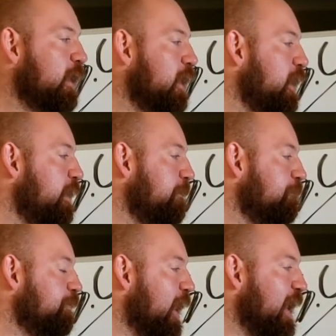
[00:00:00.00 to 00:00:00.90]

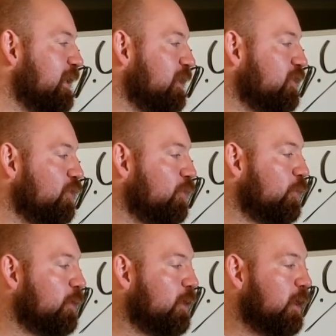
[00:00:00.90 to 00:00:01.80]
Um, I could
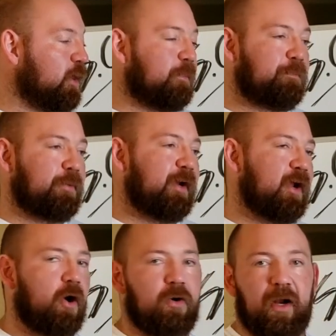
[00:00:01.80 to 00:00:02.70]
do a pretty
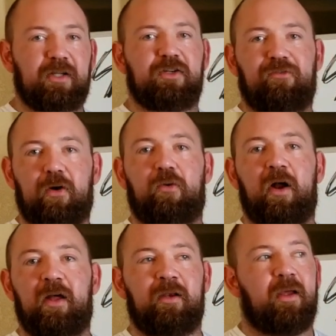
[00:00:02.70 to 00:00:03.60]
hard Husafell
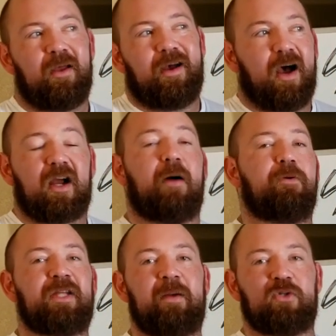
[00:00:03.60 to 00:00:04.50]
run a
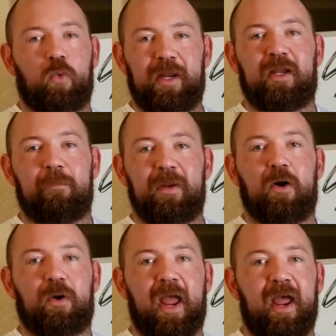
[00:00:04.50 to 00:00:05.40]
couple times a week and be
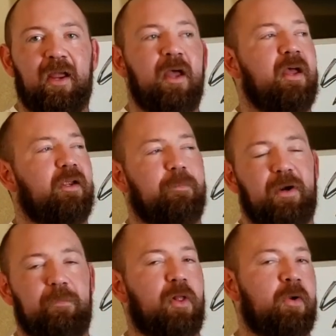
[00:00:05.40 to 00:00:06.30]
okay. You're
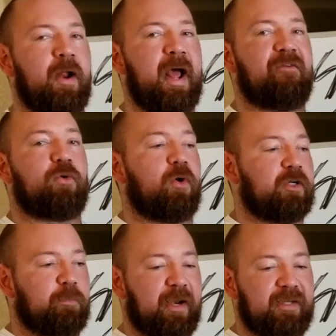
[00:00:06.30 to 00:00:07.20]
pretty blown out
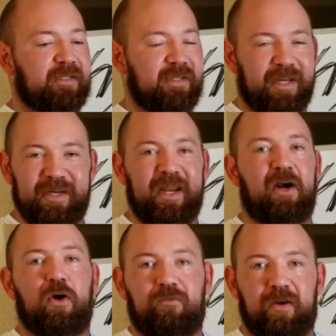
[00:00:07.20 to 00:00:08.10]
afterwards, but it doesn't tend to
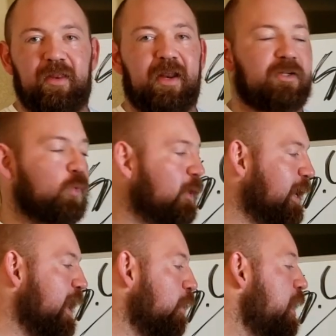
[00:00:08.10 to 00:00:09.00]
carry over to the next
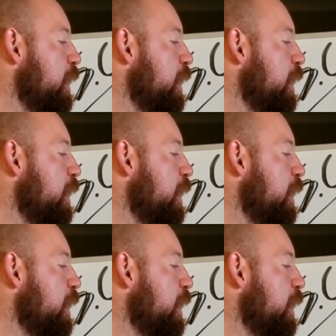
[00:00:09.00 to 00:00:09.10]
workout.